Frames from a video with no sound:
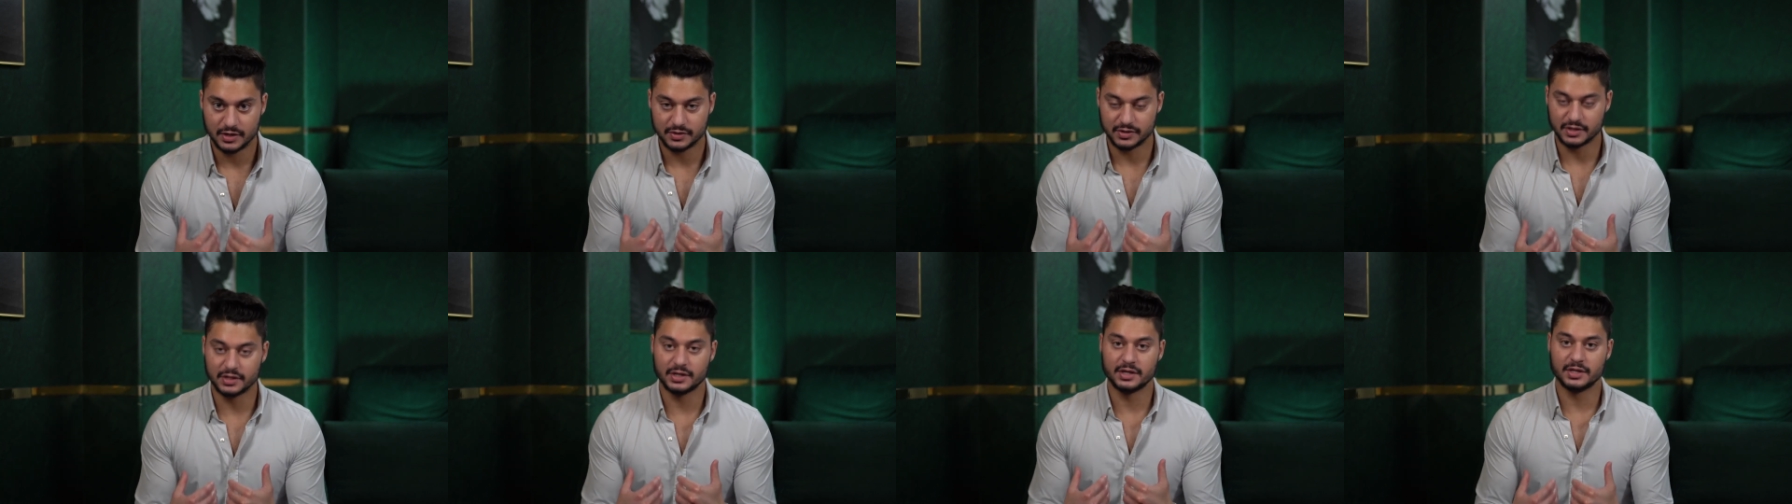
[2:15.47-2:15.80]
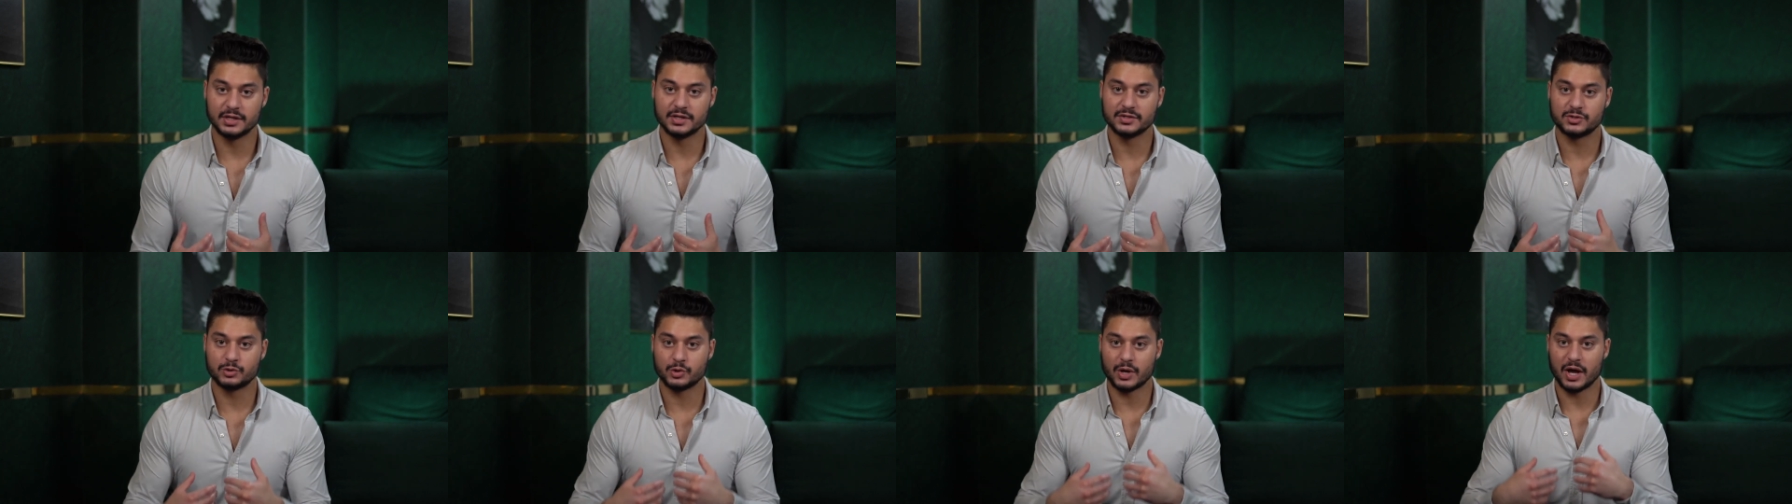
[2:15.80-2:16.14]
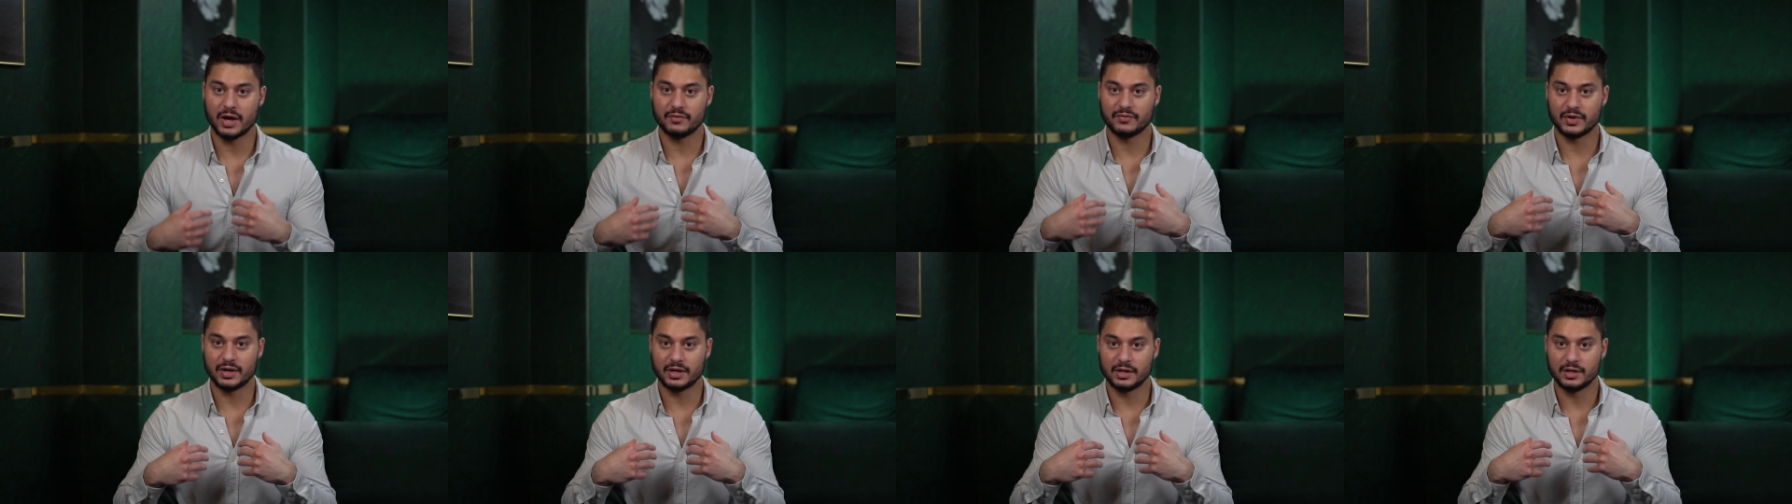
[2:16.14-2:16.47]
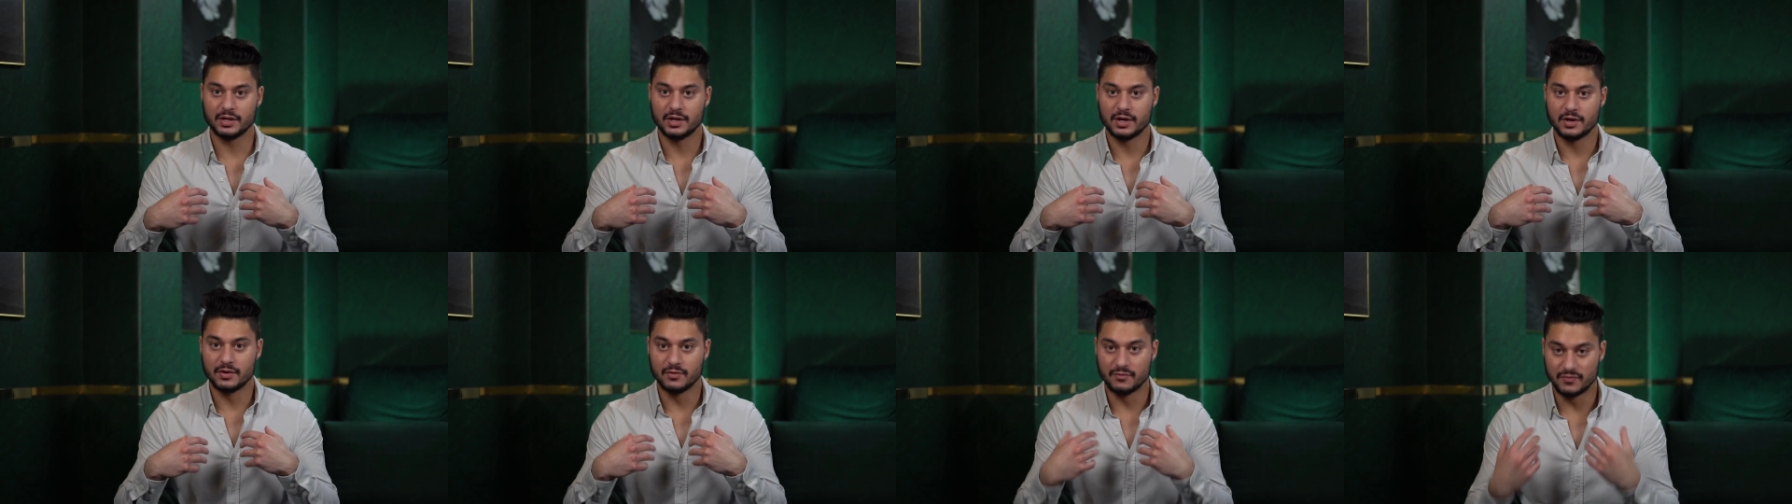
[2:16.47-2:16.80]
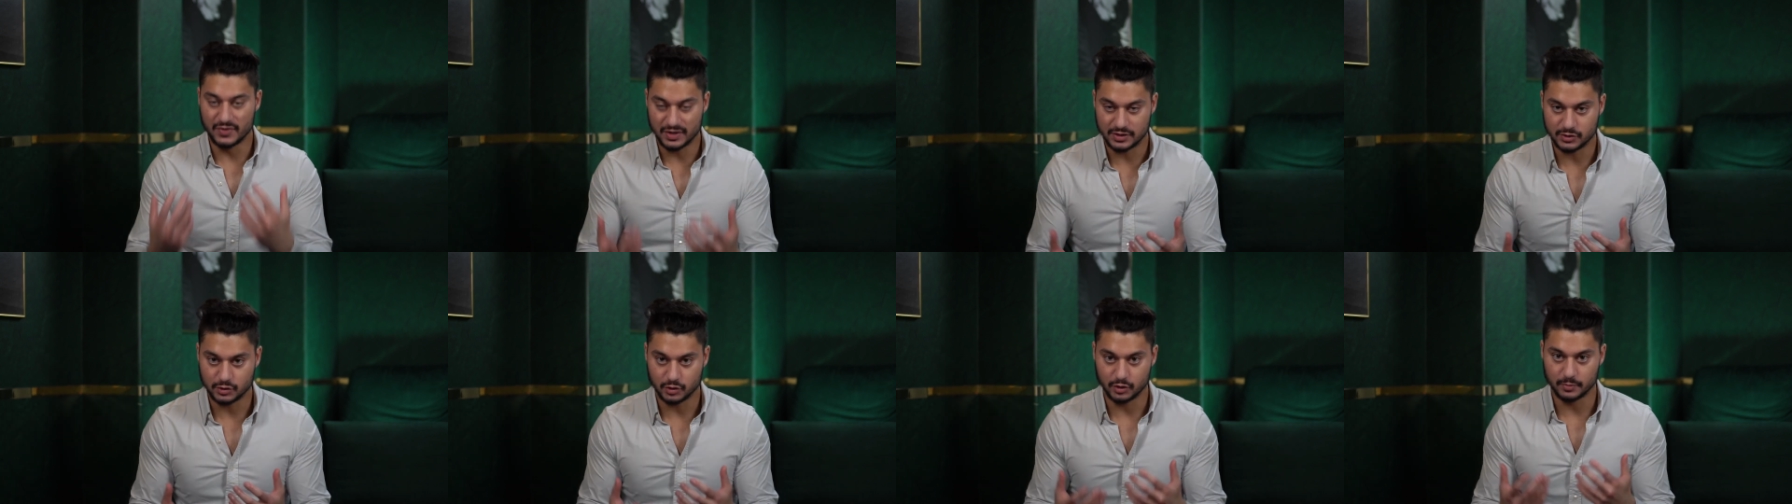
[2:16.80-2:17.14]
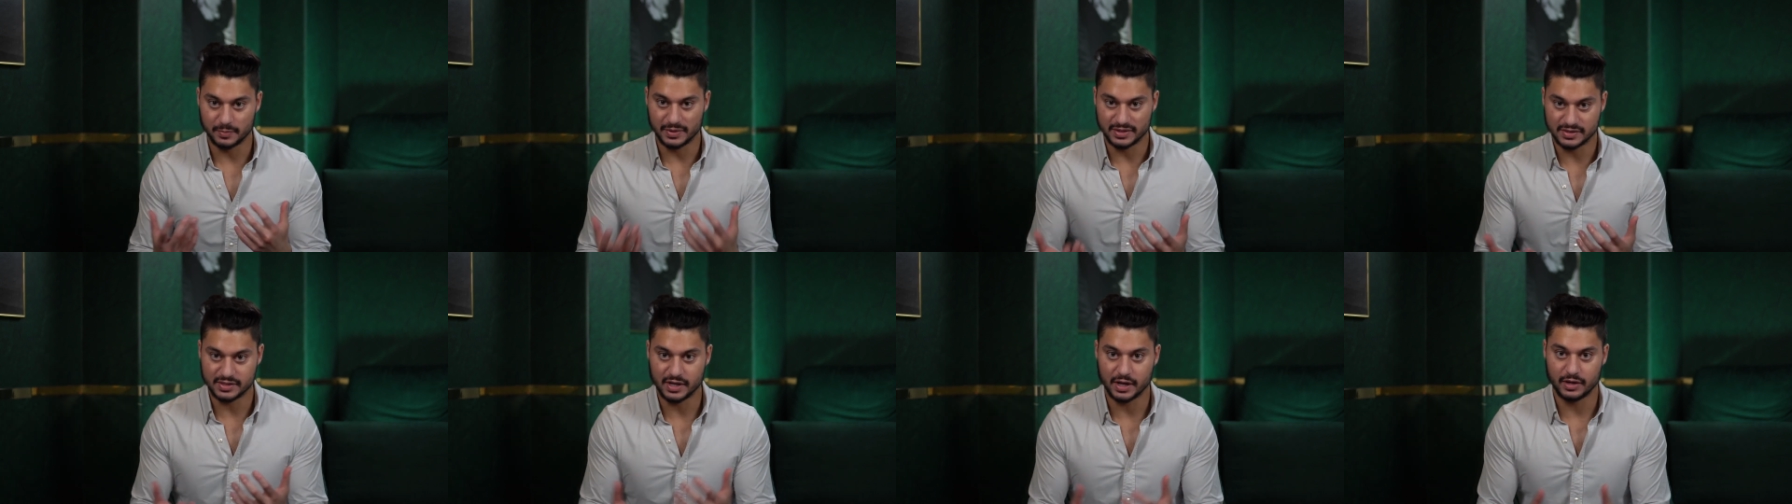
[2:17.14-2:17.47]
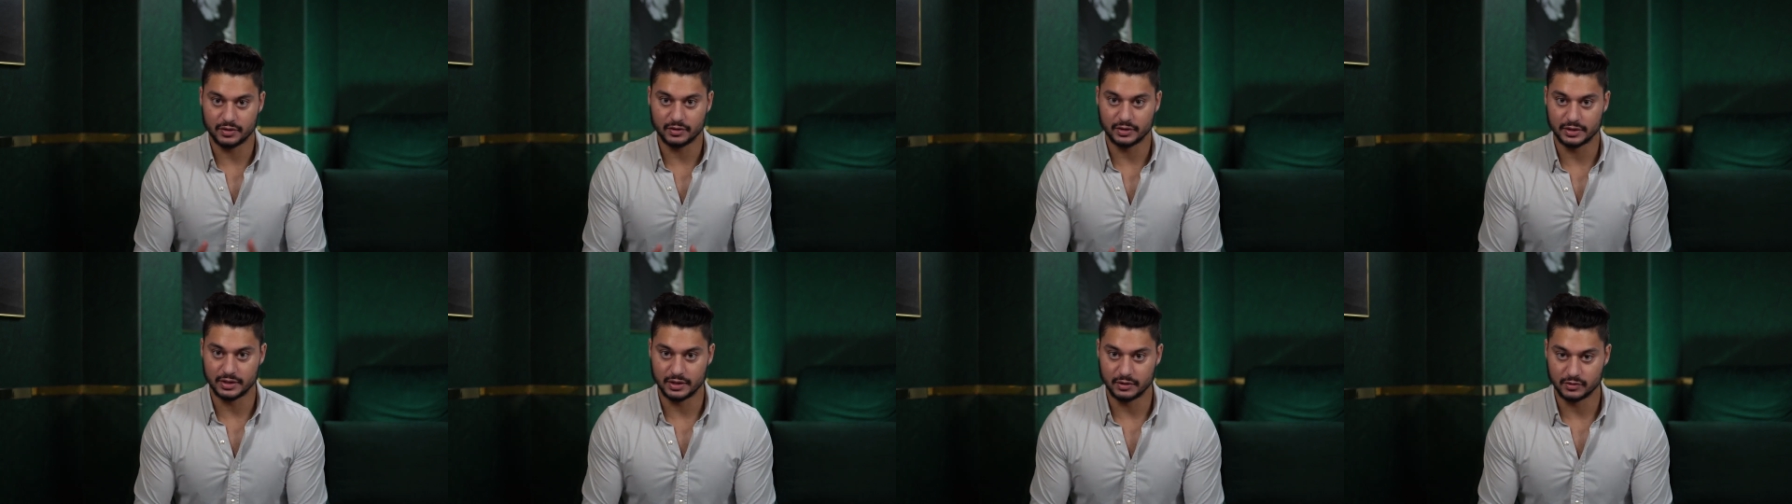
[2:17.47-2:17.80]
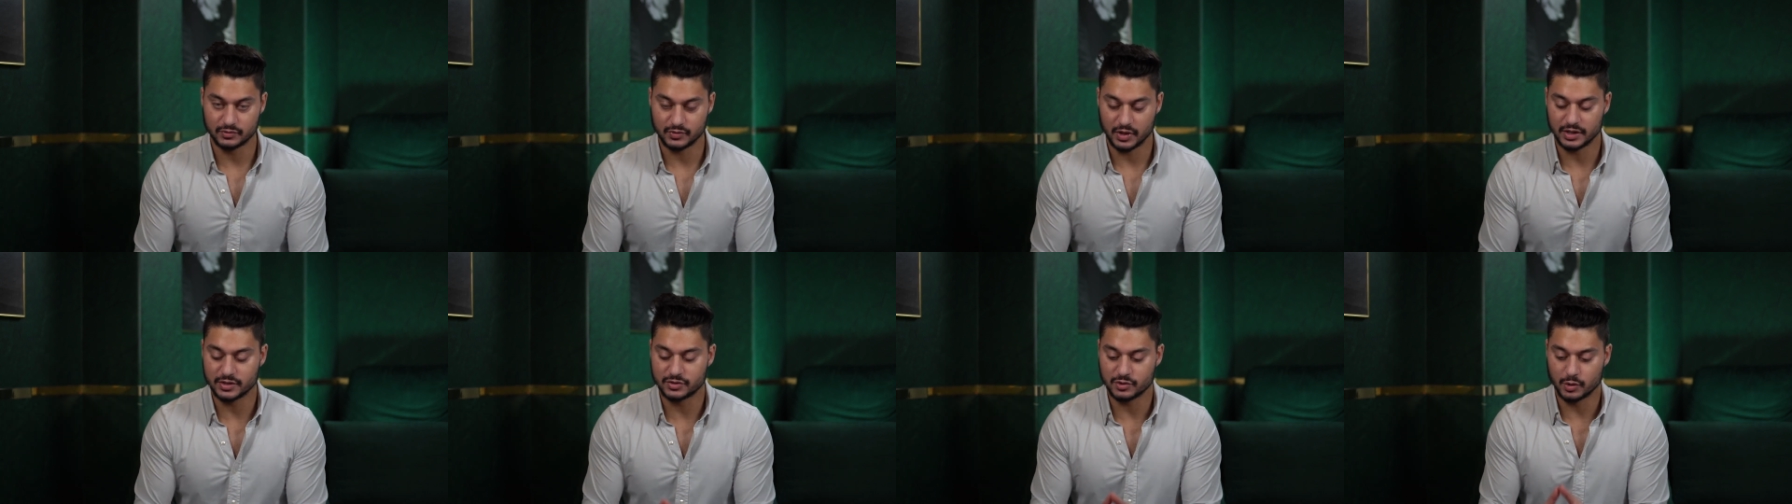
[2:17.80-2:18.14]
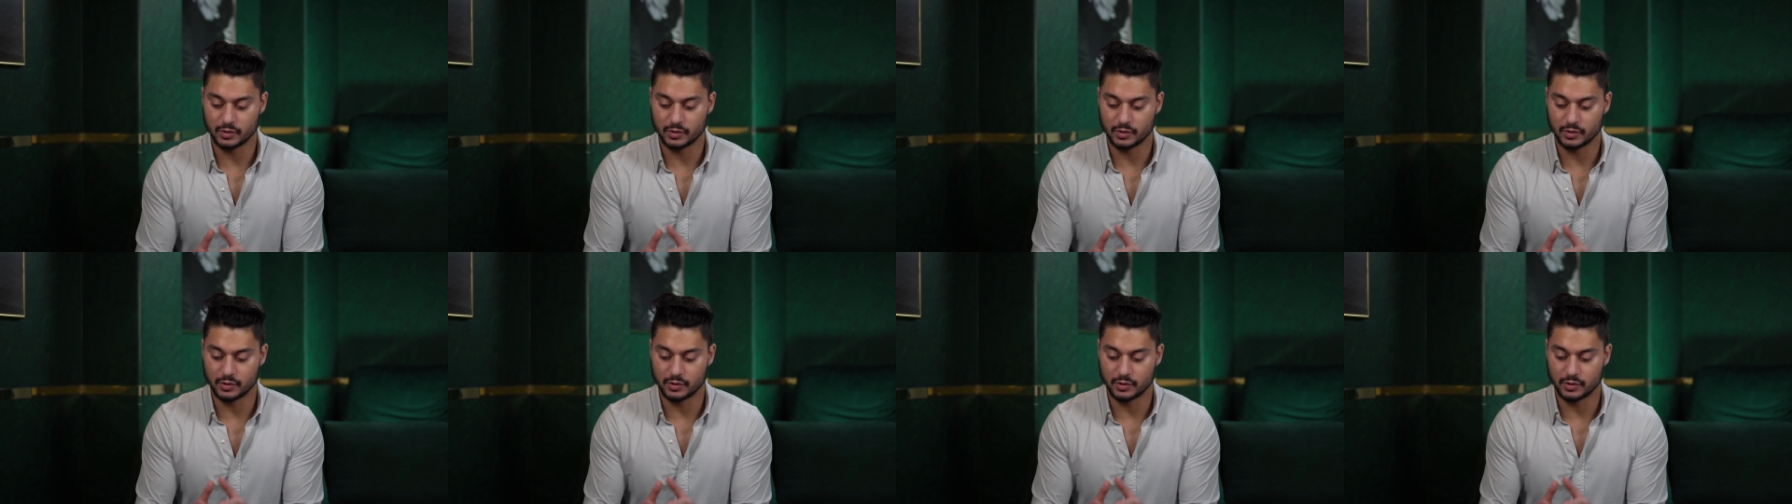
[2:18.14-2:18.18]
than it is to have a victor mentality, right?